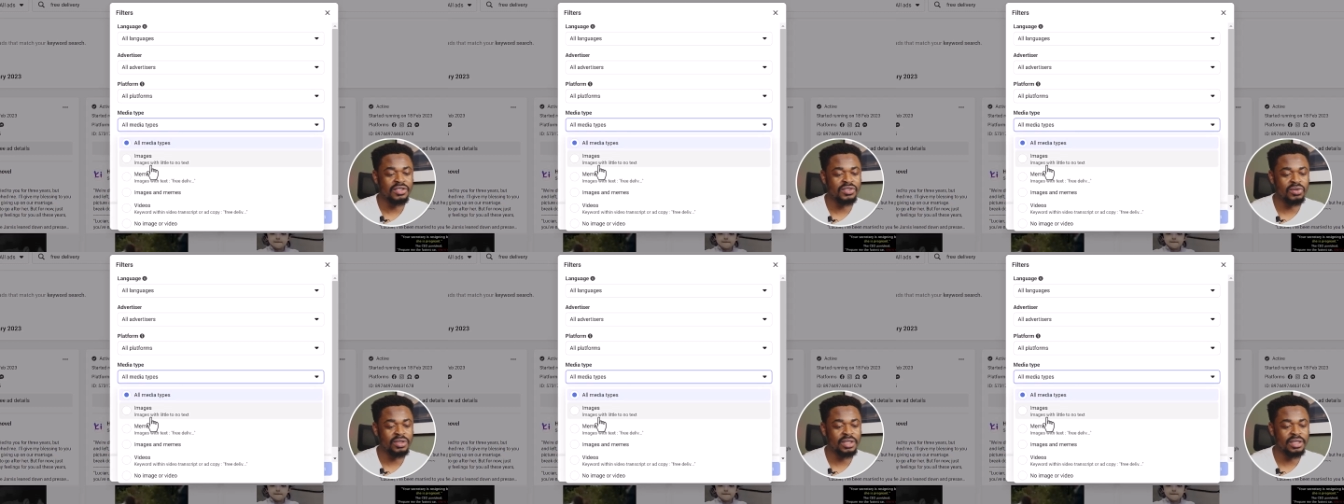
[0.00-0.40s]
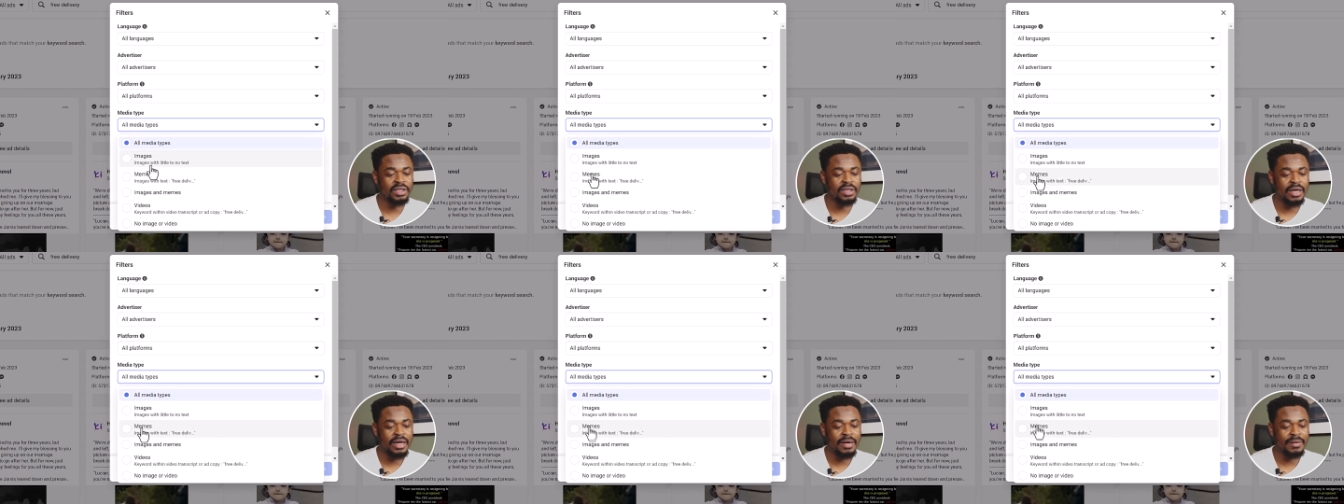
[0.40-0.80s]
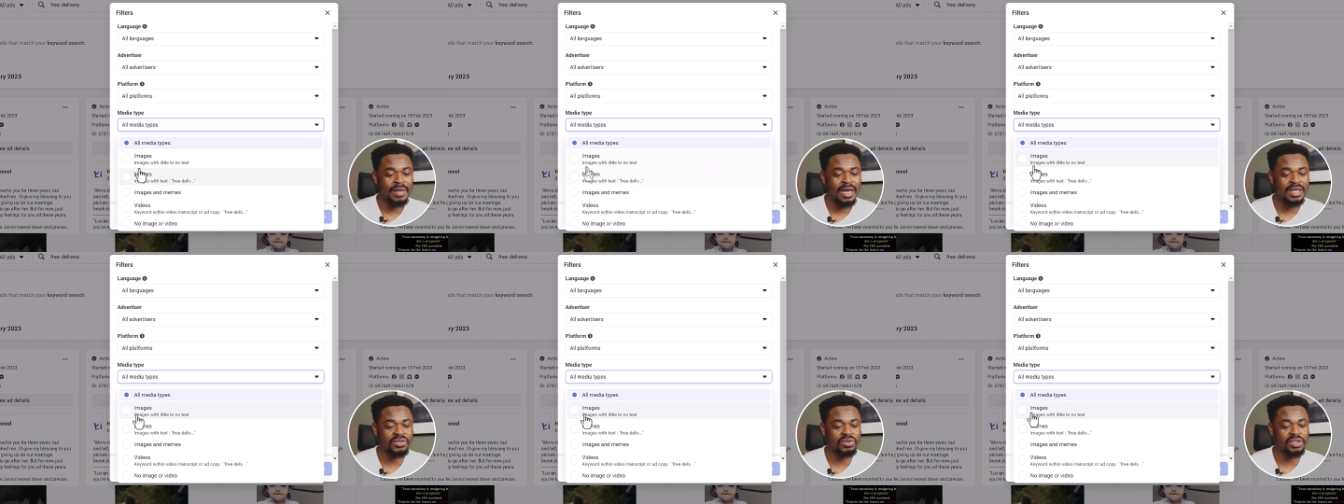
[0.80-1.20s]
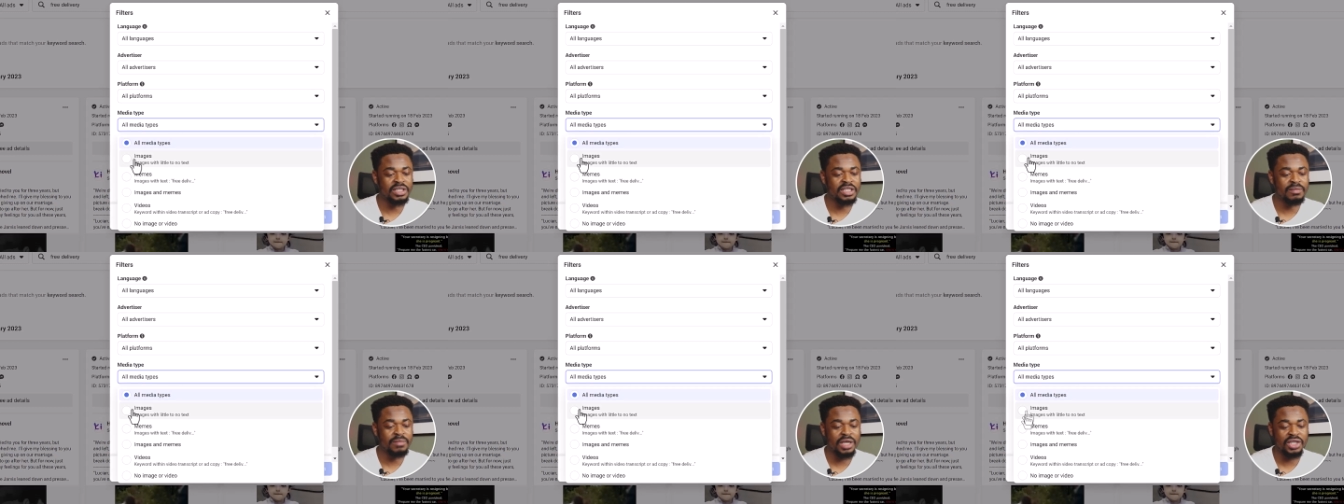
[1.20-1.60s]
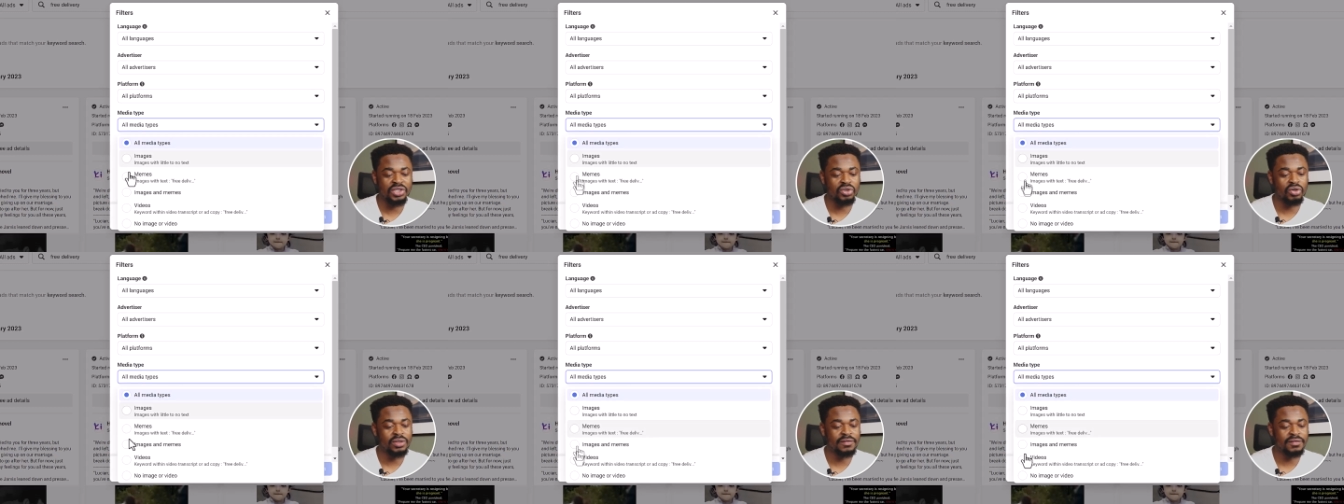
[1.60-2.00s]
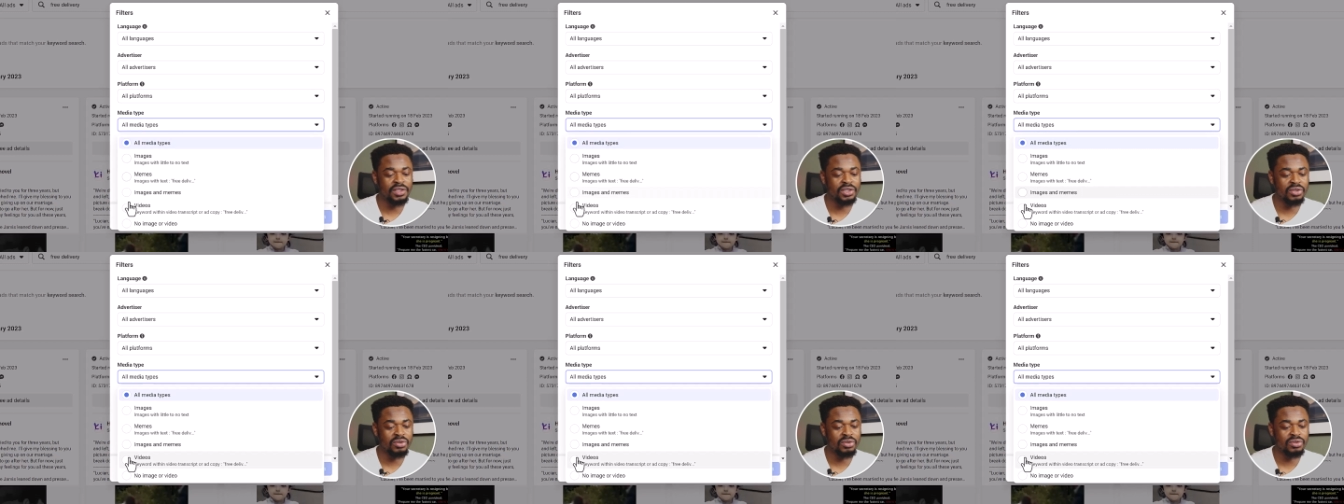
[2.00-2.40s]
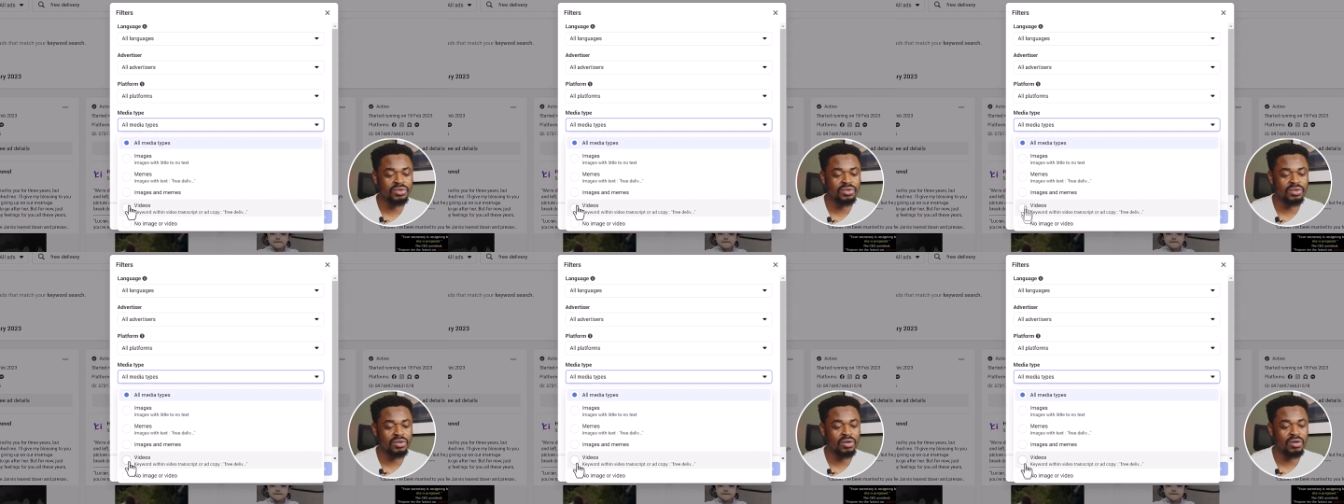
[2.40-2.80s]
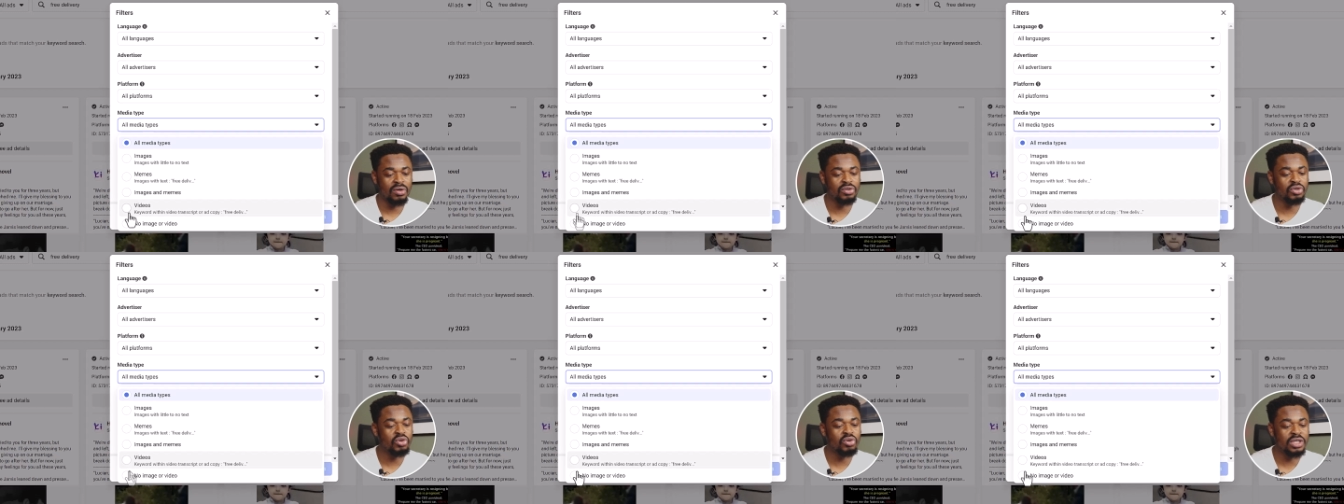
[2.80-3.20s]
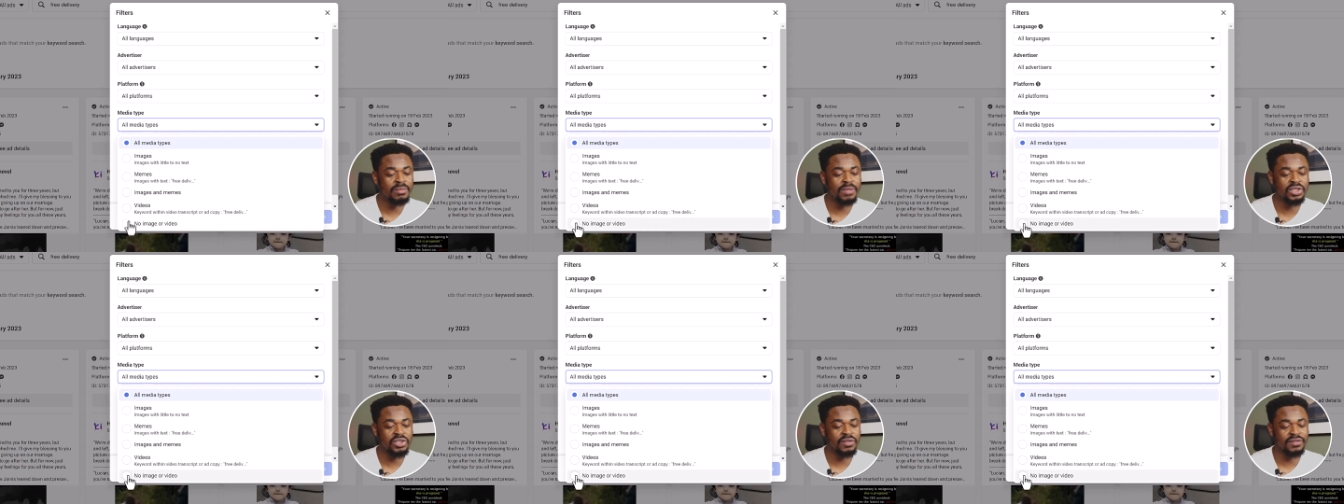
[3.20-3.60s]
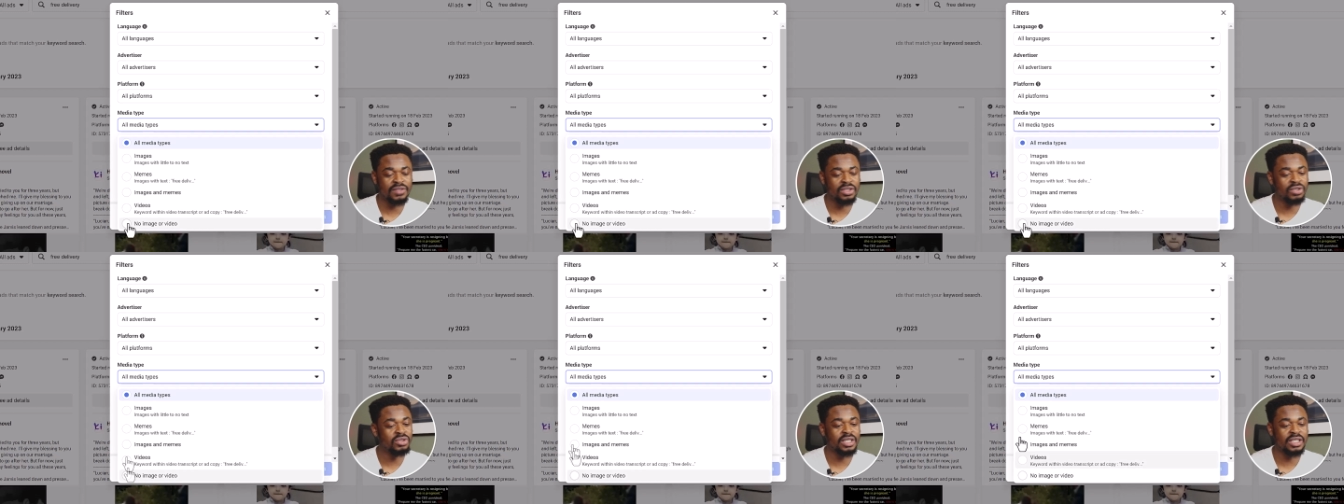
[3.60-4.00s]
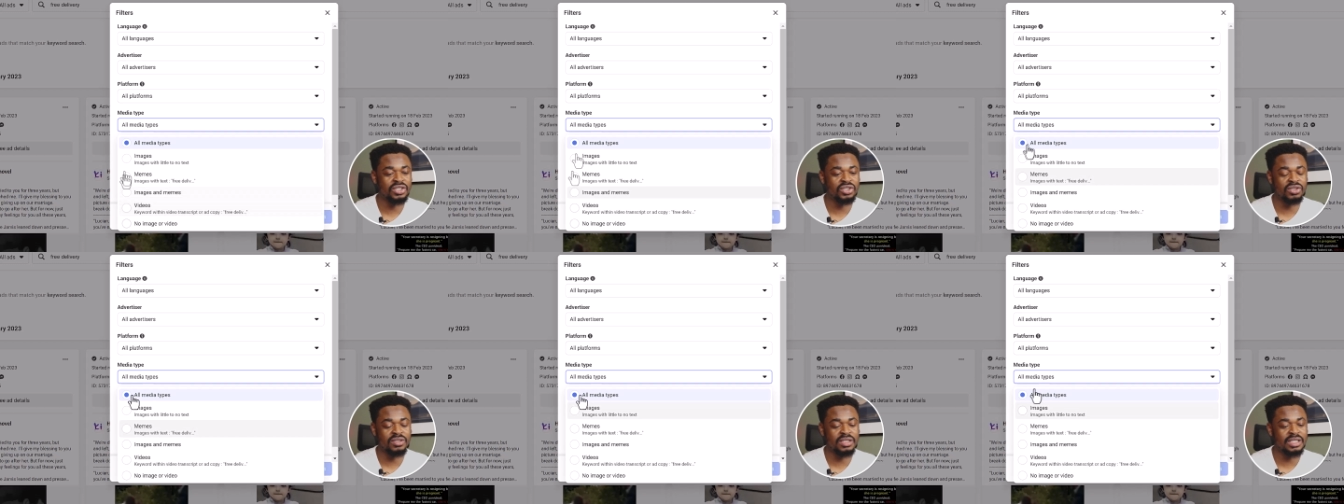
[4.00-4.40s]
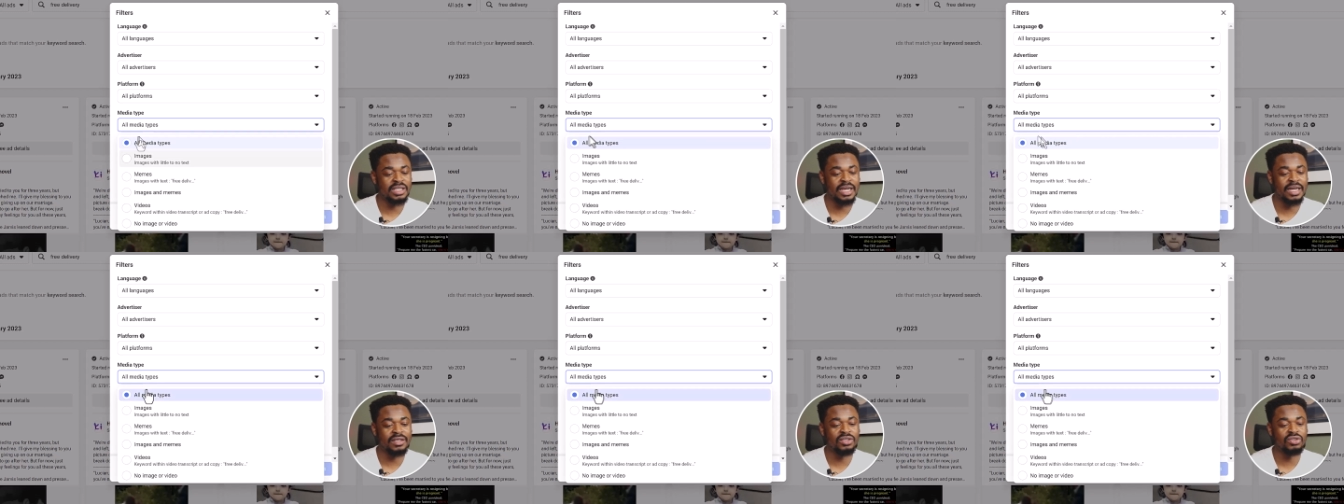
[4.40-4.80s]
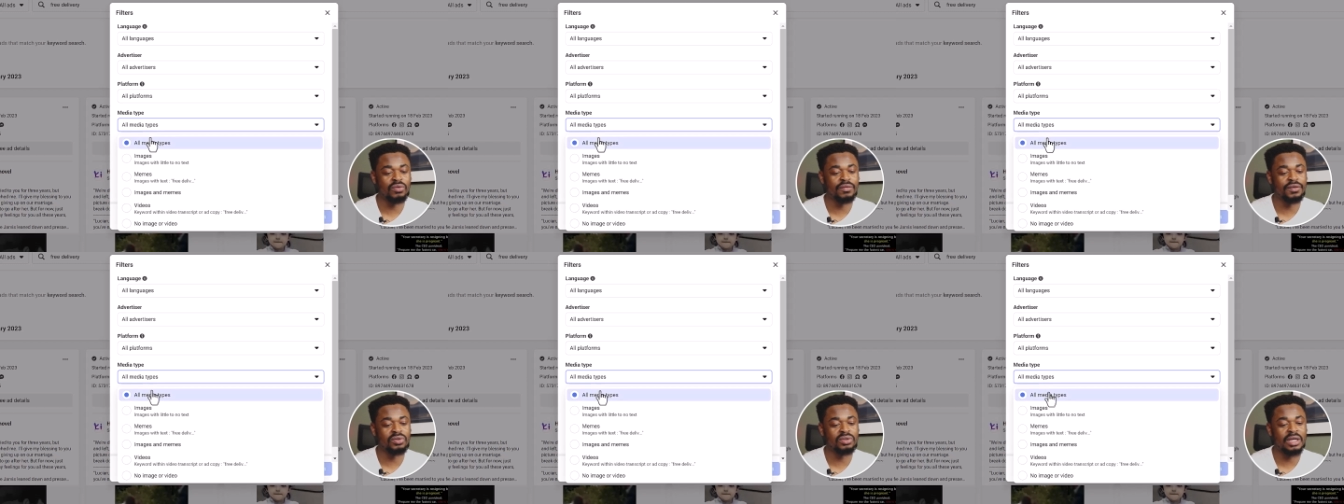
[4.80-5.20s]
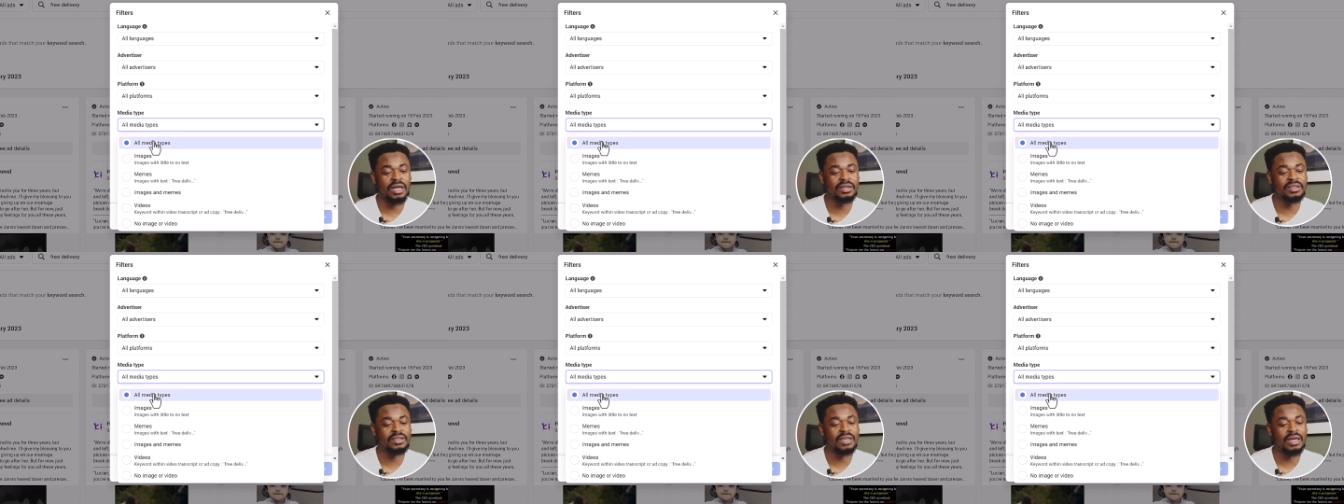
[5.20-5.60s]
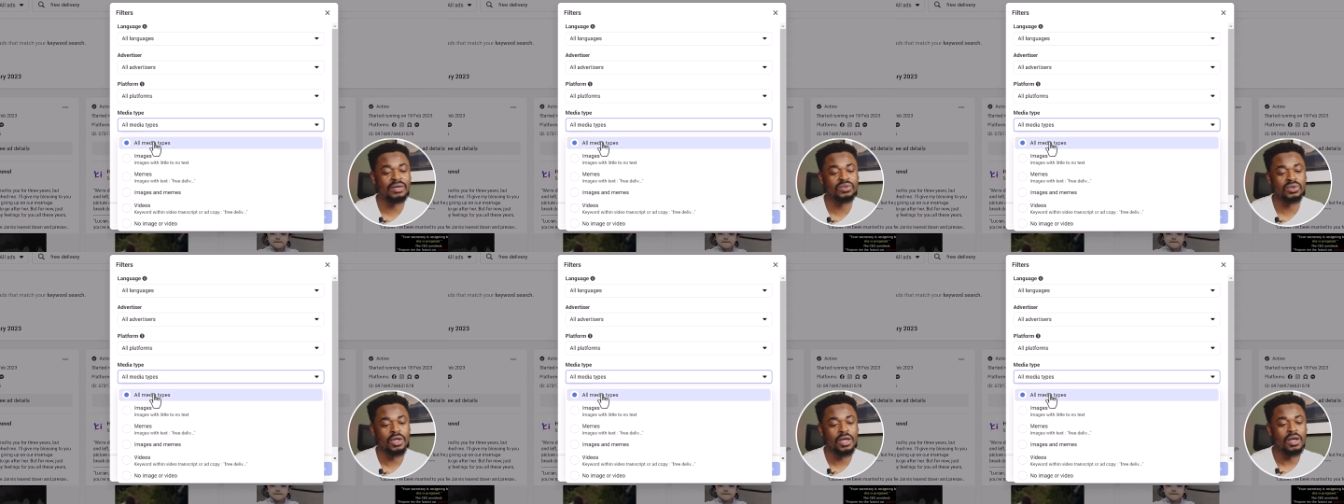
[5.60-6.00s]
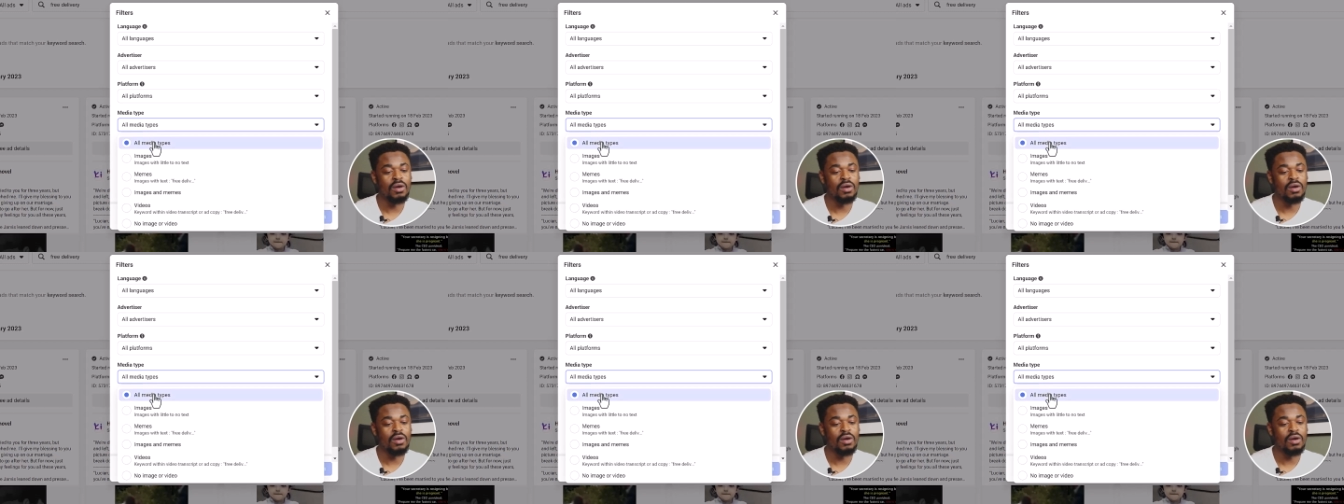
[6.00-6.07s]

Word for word: it's only um, has only image only videos or no image or video you can just decide to filter it out